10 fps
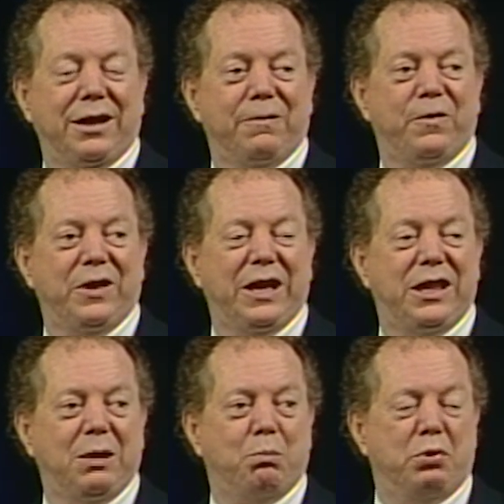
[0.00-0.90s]
I don't feel
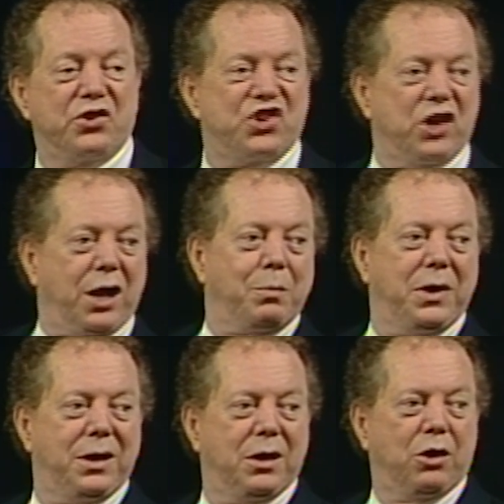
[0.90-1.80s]
anything pushing
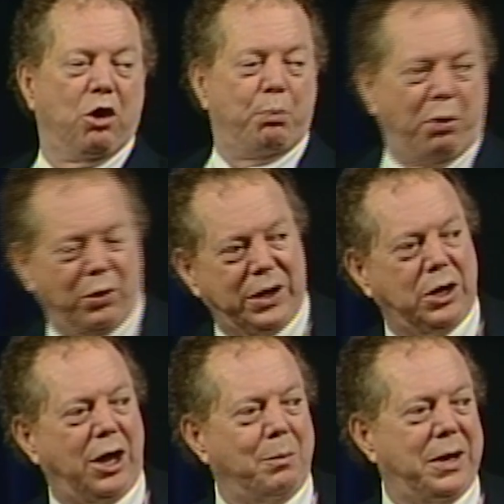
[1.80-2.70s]
on me or
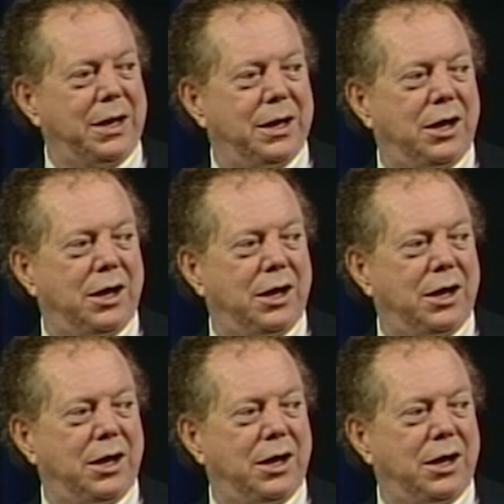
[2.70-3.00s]
pulling on me.